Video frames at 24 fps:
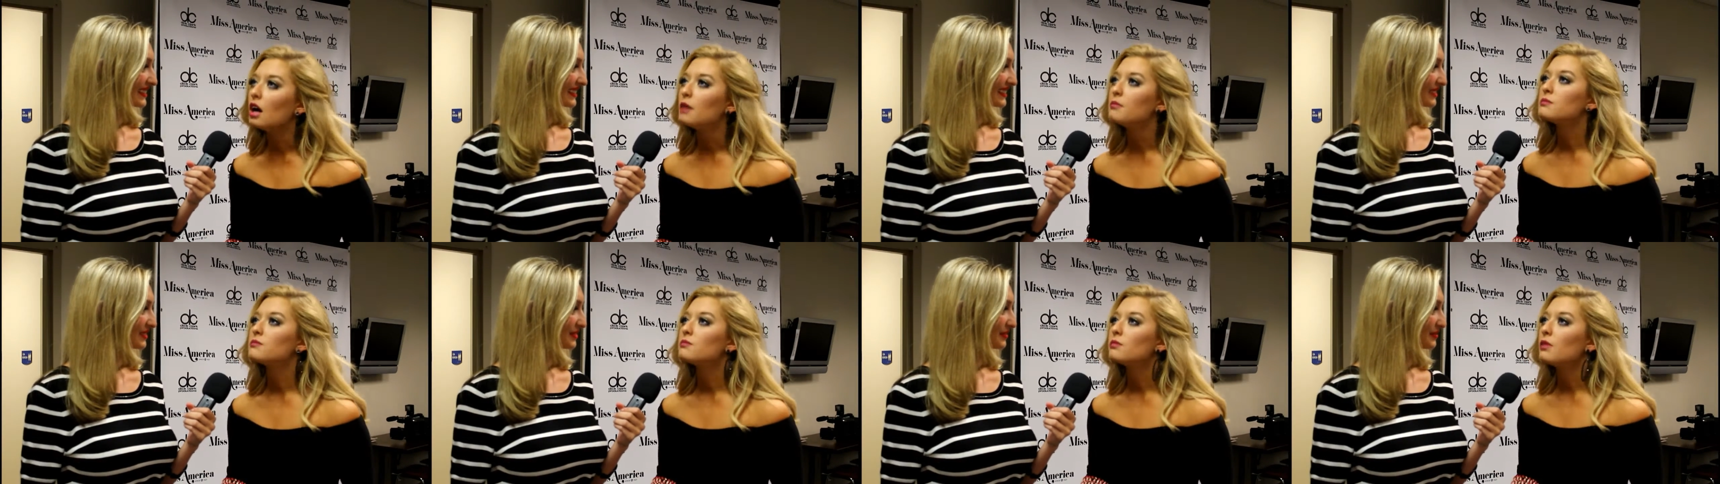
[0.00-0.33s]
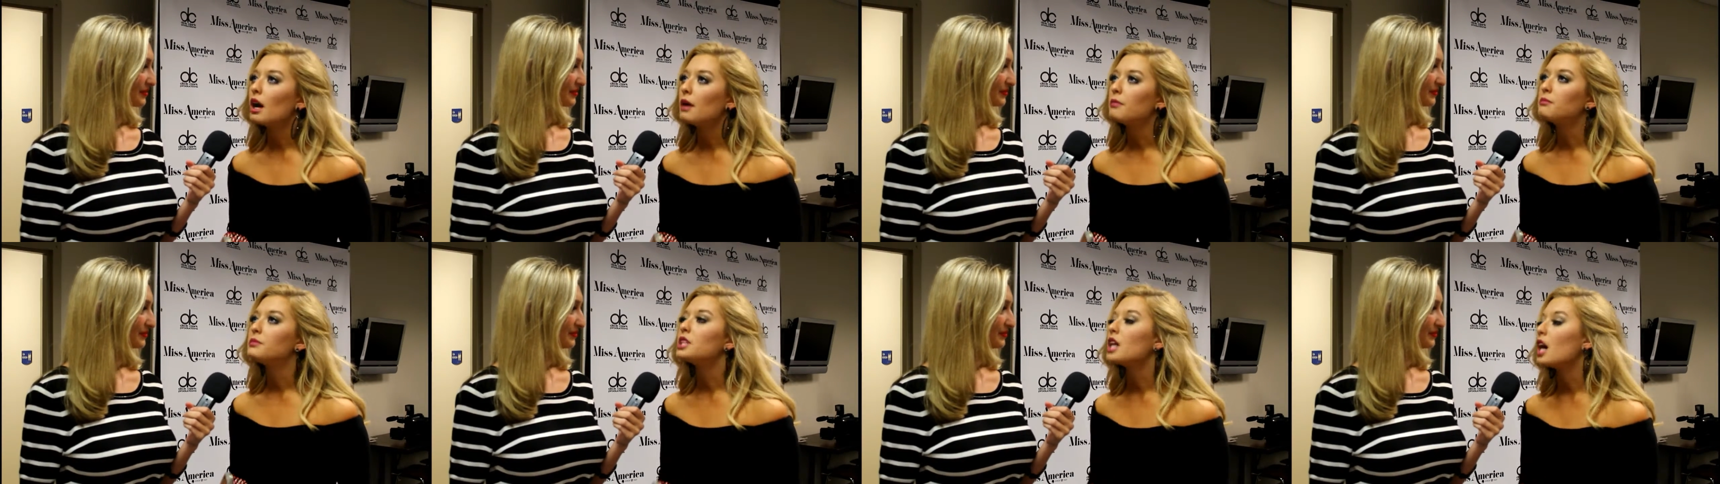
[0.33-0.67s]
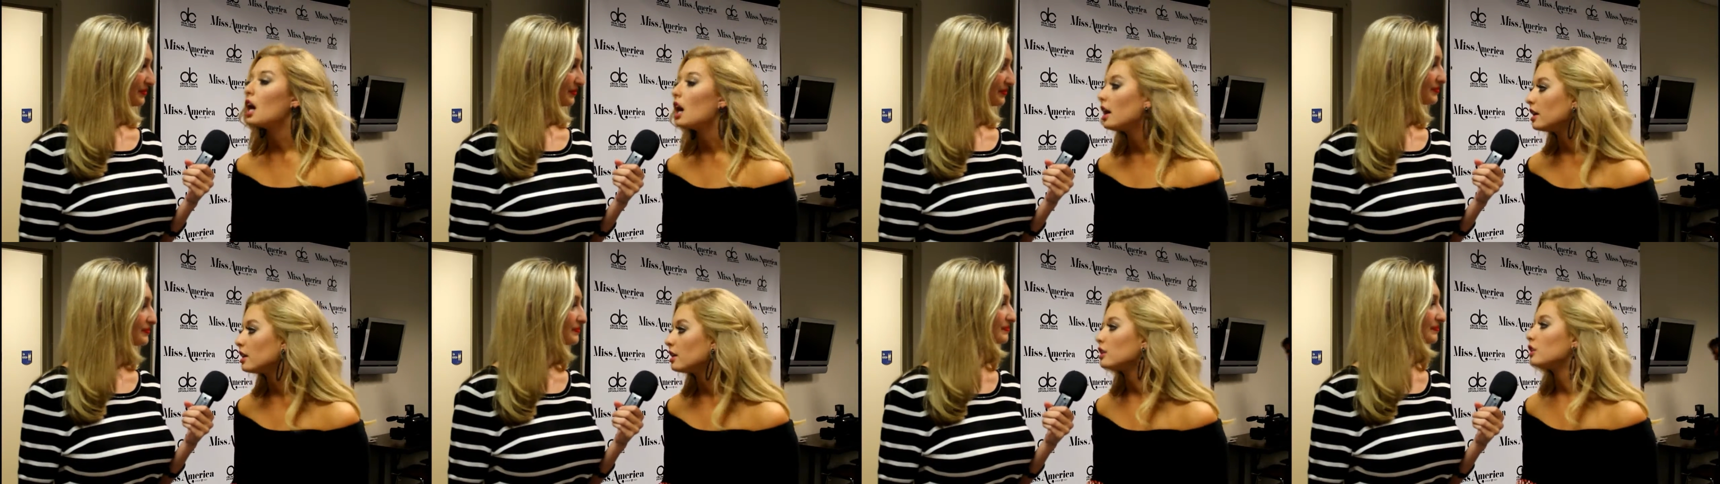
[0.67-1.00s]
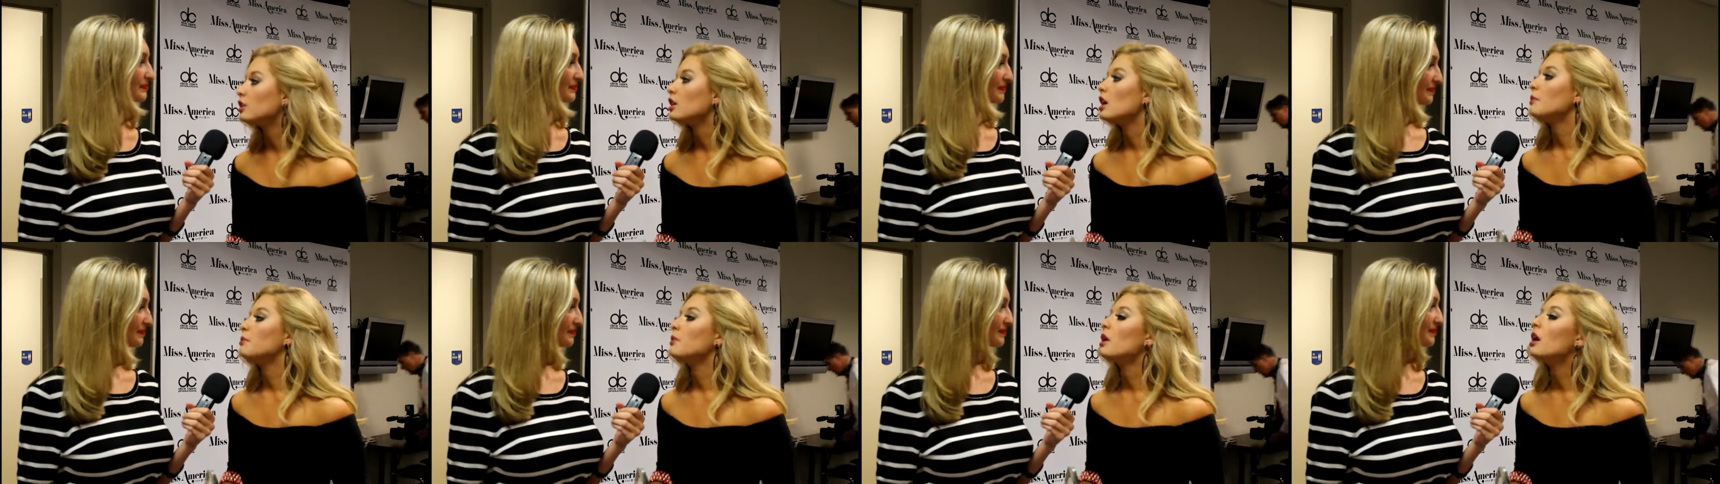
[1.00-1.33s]
Speaker 1: I'm, I'm
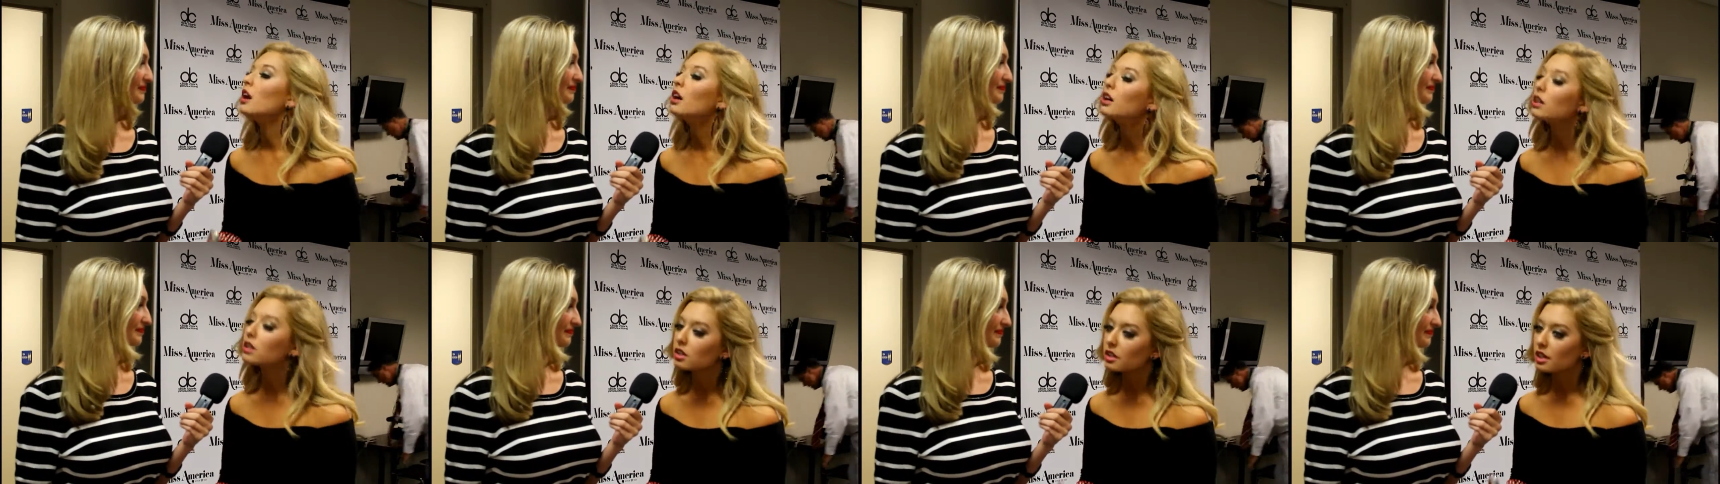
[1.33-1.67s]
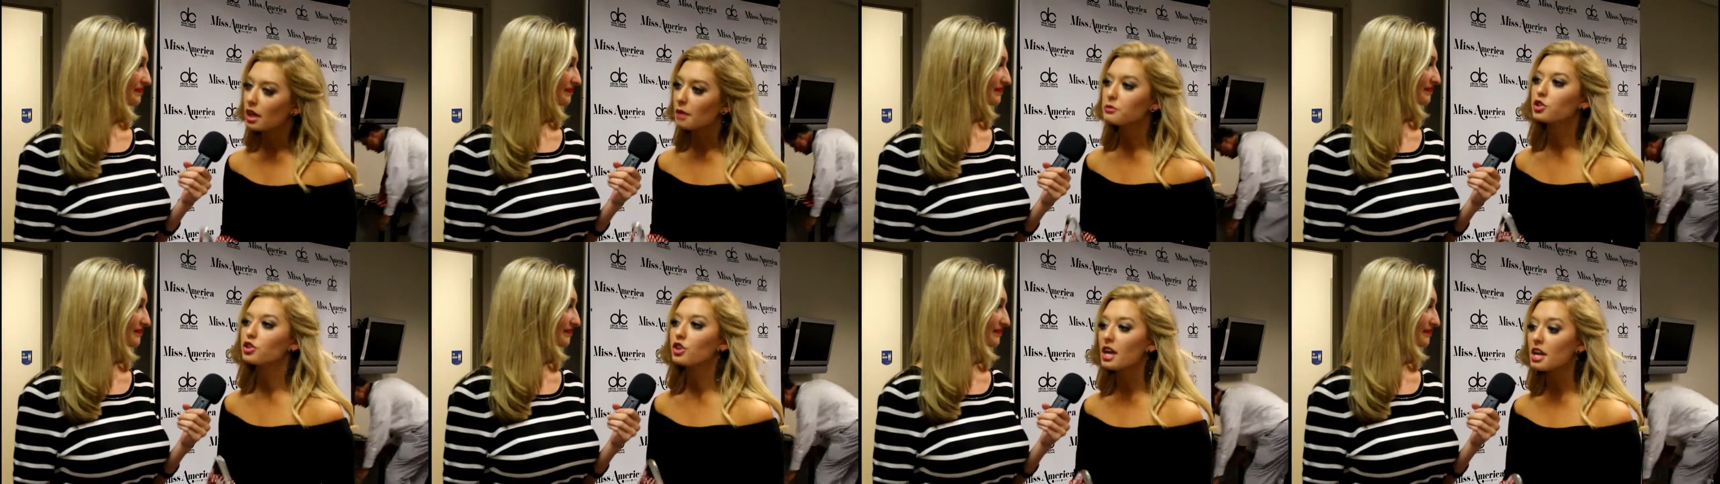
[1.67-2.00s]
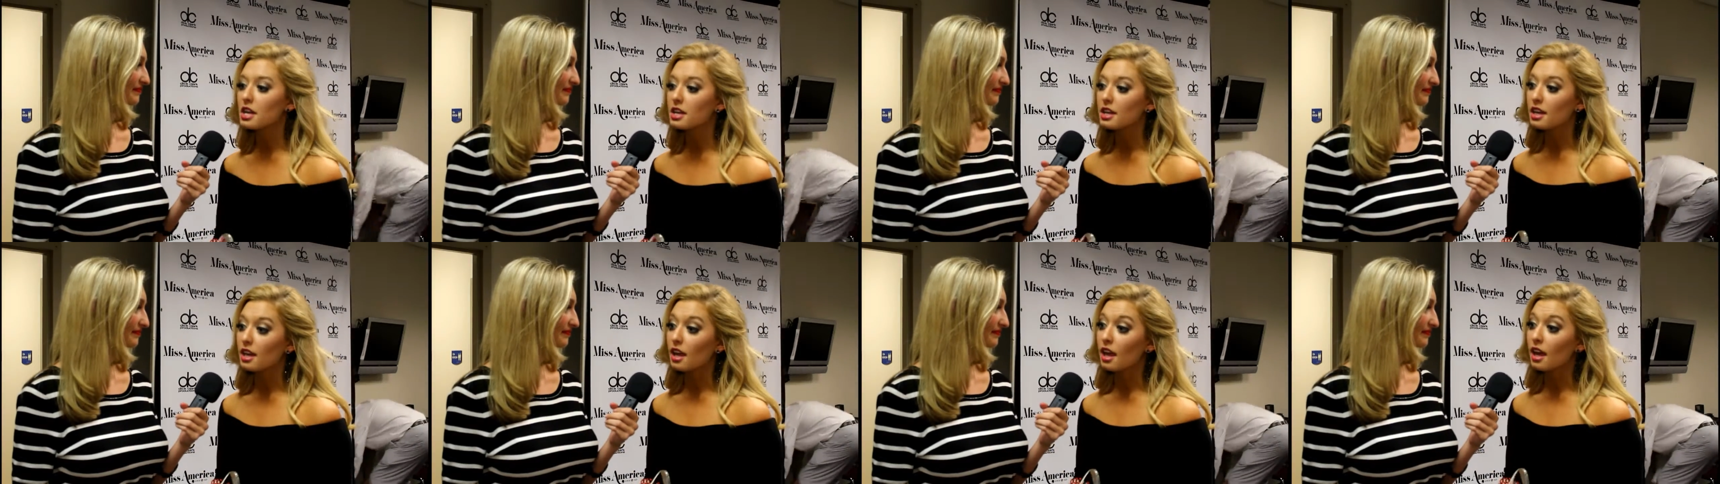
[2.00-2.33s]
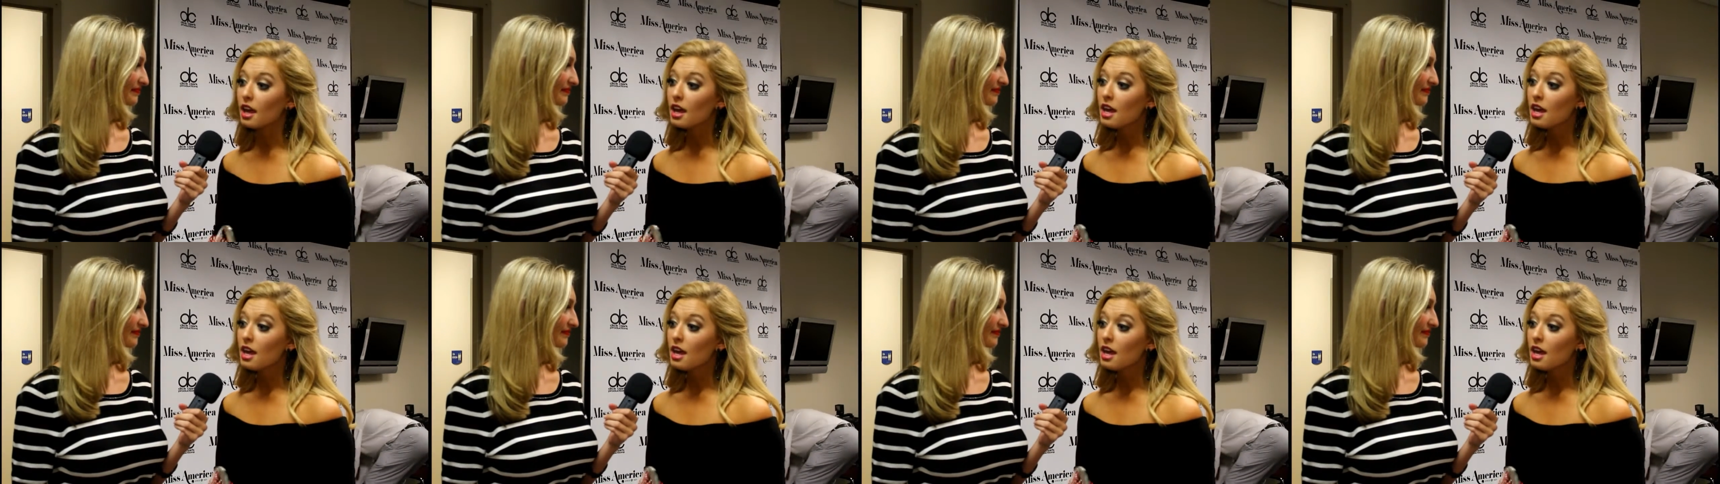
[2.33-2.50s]
tired or I'm hungry, I'm cranky.